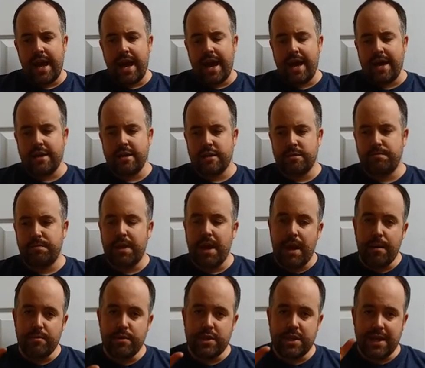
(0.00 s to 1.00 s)
and be
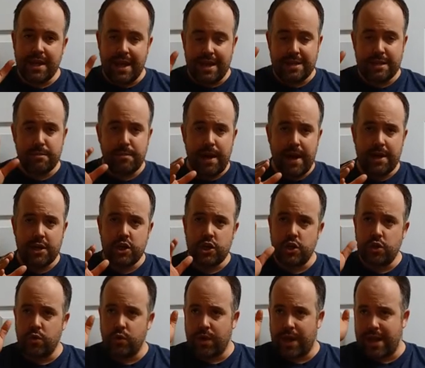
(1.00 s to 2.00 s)
able to get some
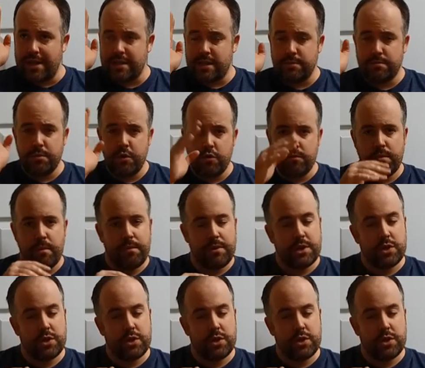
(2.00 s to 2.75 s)
action or get some movement.